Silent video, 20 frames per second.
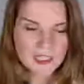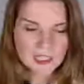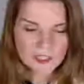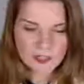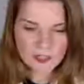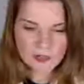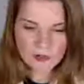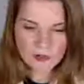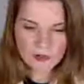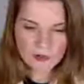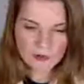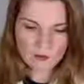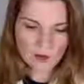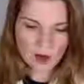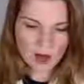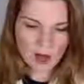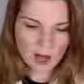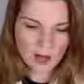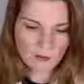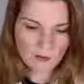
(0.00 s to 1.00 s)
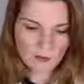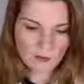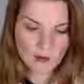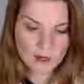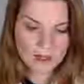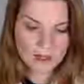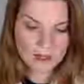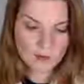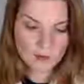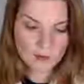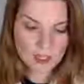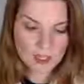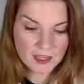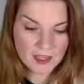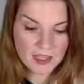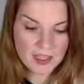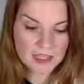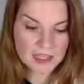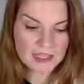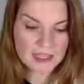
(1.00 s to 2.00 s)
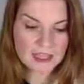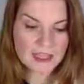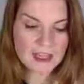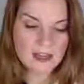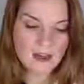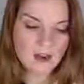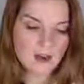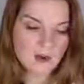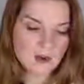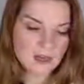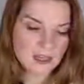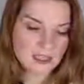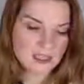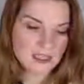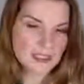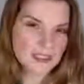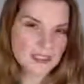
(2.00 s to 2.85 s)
So I will write down what I think, and then I always